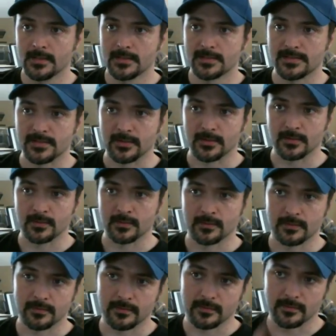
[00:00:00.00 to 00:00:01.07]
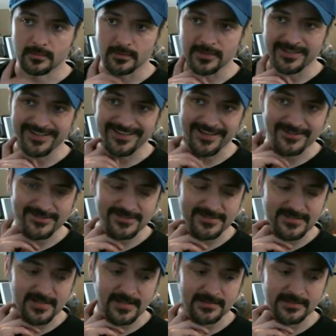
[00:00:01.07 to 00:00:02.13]
So the connection's
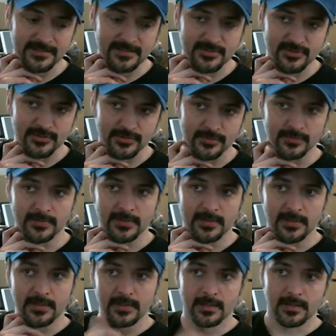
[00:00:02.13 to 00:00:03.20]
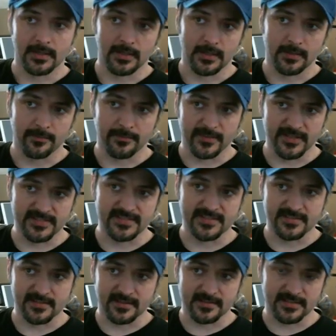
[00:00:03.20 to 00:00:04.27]
not the issue. This is
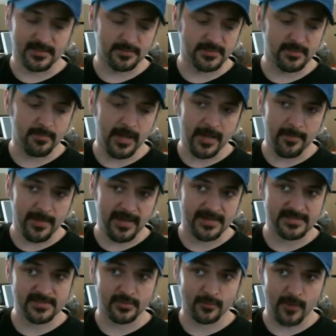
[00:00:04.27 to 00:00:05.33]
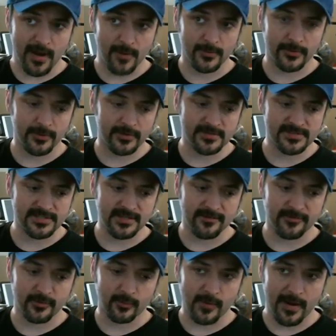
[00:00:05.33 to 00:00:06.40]
an attempt to bypass the router and see if
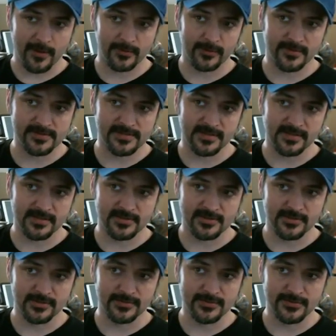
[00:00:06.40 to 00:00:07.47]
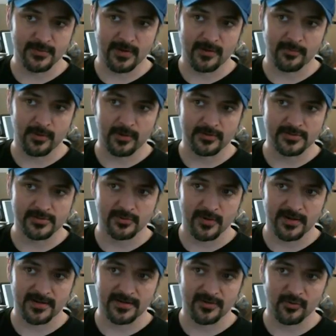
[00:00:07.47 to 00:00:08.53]
the router is the issue. So I plugged
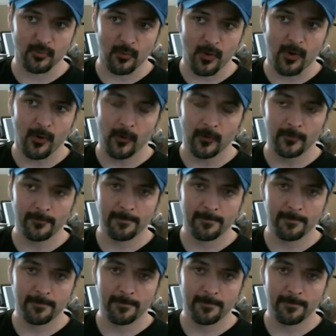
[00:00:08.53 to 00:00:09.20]
straight into the wall,